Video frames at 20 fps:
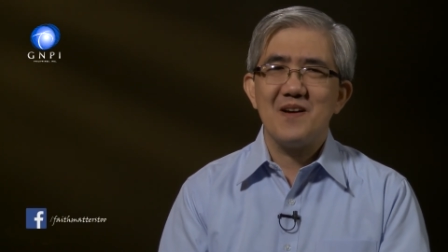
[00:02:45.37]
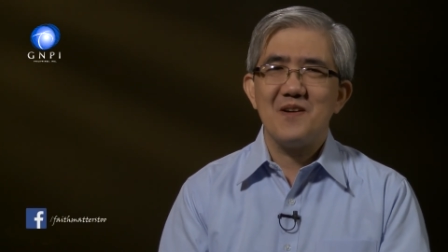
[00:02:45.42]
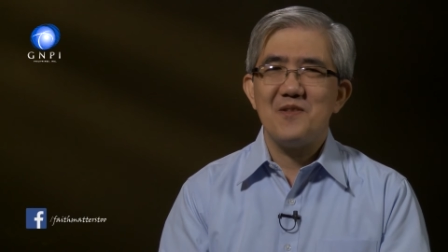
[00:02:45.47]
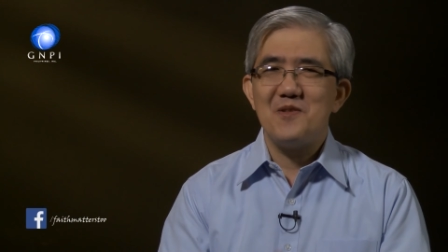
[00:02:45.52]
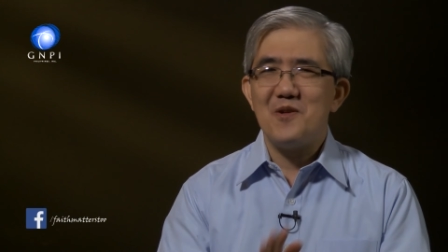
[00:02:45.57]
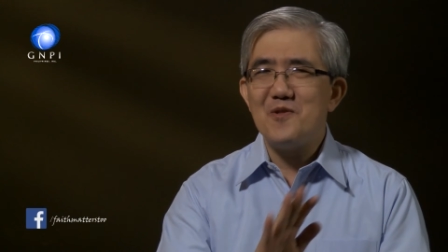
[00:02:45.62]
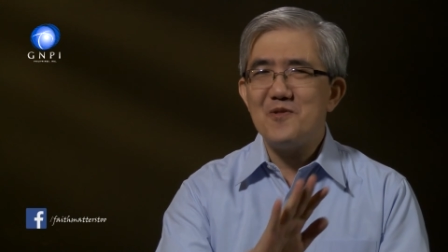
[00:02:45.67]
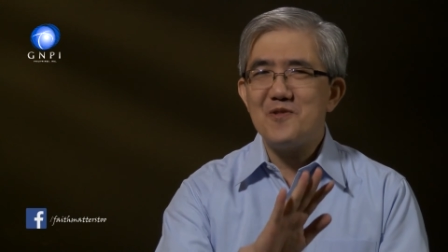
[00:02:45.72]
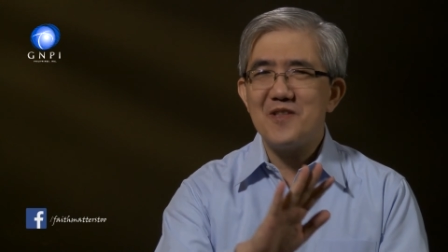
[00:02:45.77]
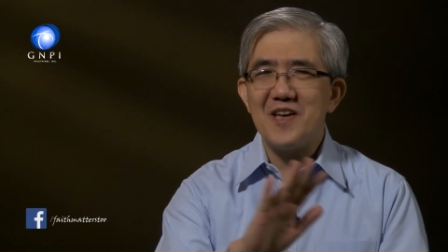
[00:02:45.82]

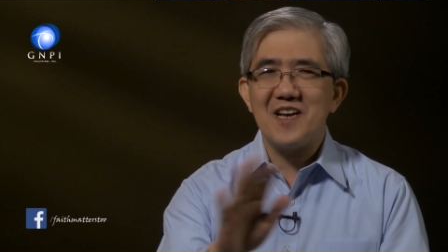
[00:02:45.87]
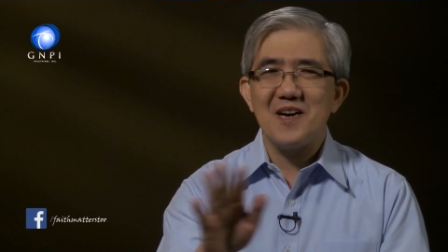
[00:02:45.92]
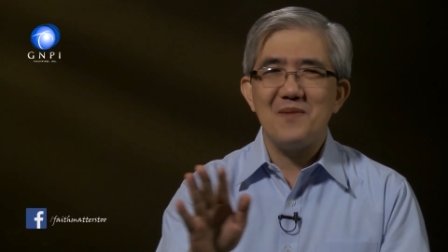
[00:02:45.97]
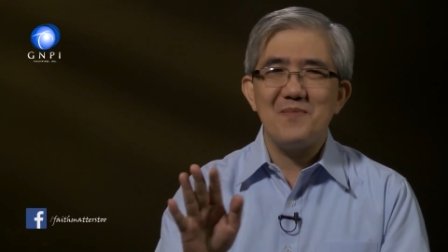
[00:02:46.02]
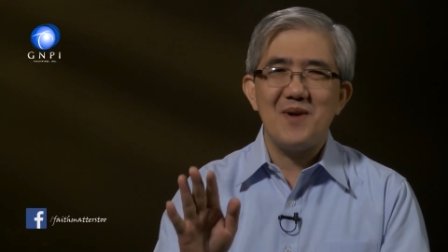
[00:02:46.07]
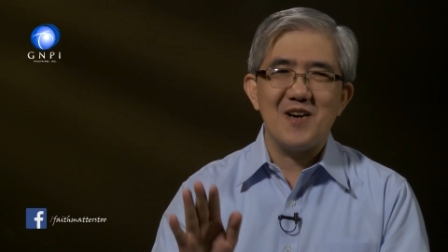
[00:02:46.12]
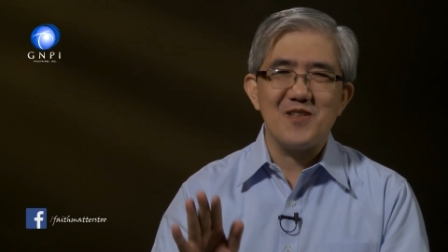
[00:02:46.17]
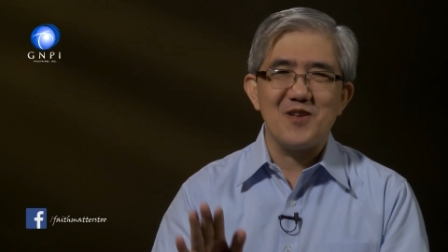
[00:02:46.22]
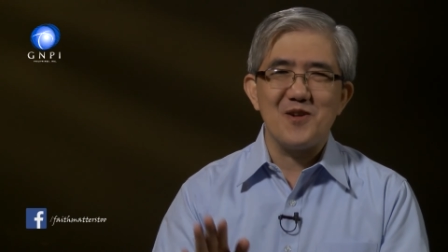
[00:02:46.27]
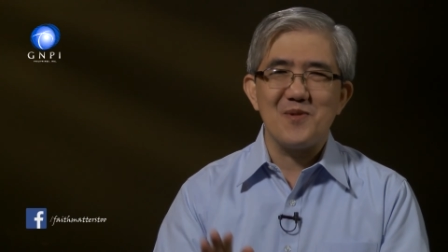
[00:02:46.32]
Don't think
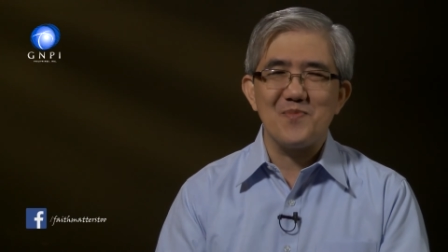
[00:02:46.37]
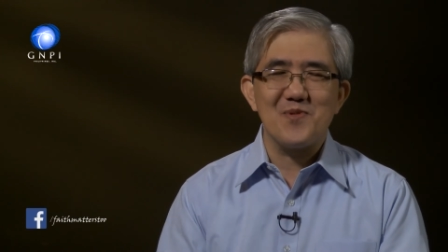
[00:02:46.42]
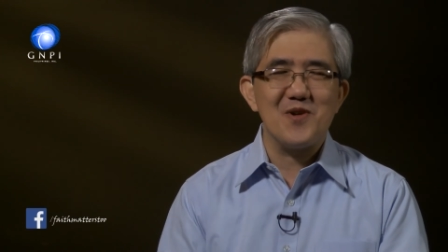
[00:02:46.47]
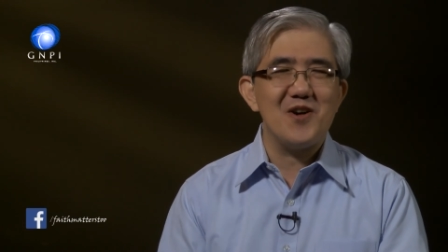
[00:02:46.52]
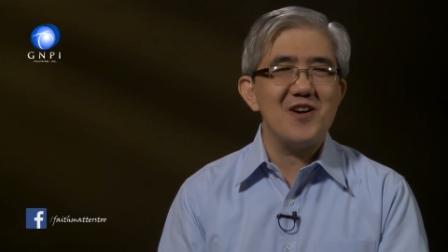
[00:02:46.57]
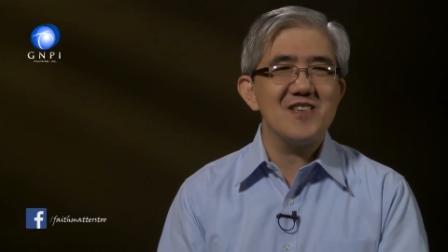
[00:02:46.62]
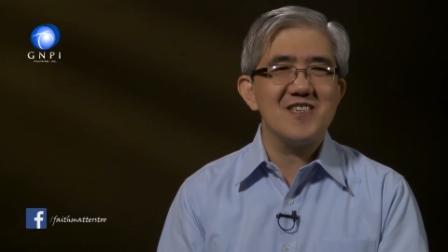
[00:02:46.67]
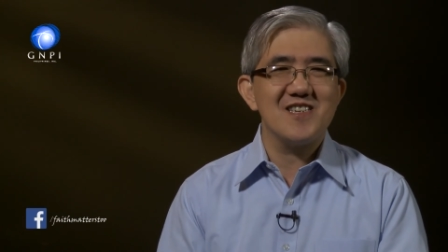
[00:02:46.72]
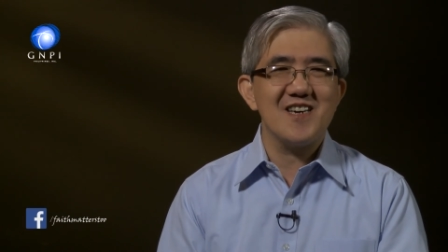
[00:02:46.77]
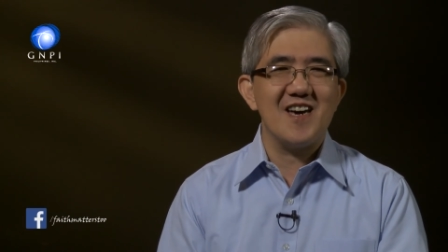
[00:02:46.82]
about your
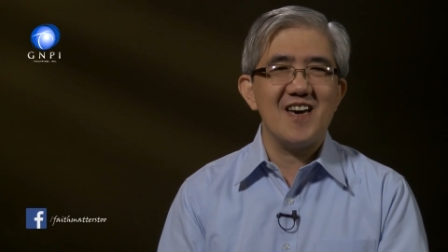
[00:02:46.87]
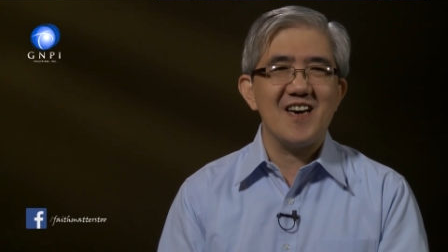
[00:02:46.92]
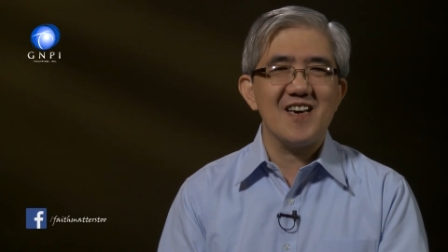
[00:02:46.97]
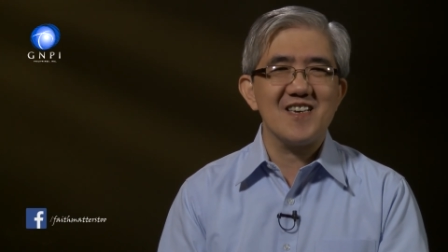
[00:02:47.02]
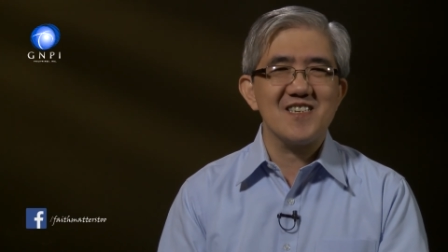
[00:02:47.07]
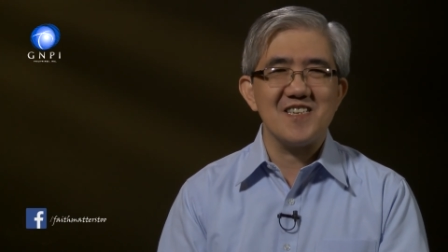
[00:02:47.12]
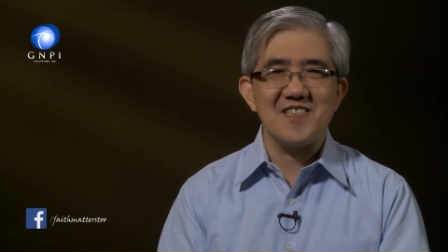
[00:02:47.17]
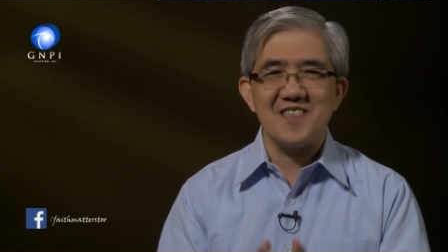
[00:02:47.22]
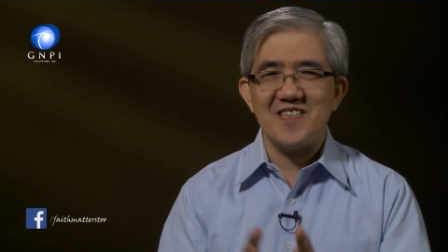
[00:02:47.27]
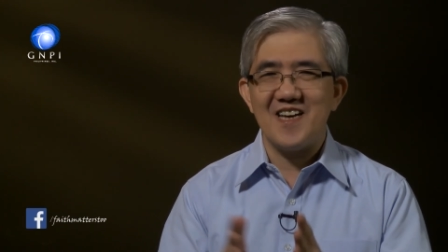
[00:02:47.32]
projects and